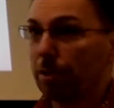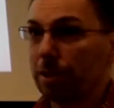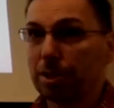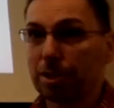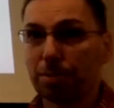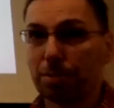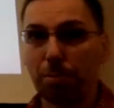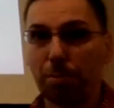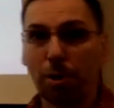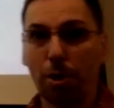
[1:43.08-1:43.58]
a
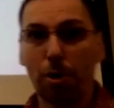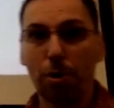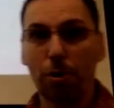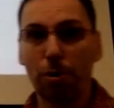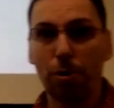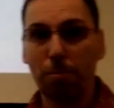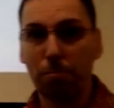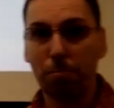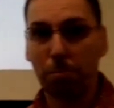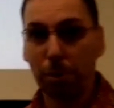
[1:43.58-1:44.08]

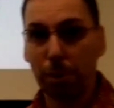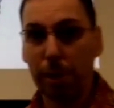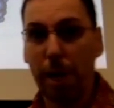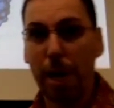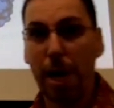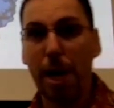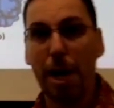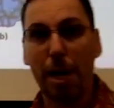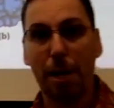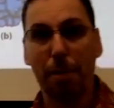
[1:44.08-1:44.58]
small
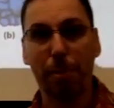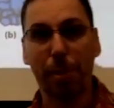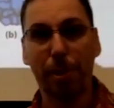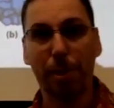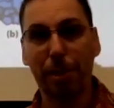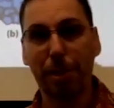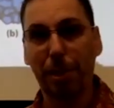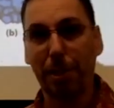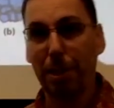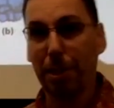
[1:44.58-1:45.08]
blob.
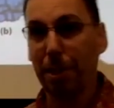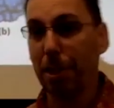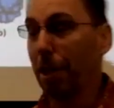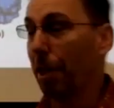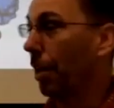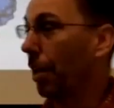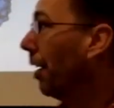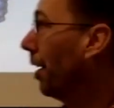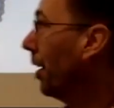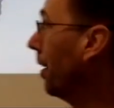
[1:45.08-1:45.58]

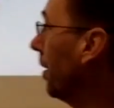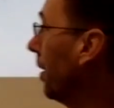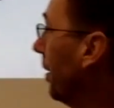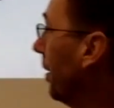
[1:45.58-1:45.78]
All right,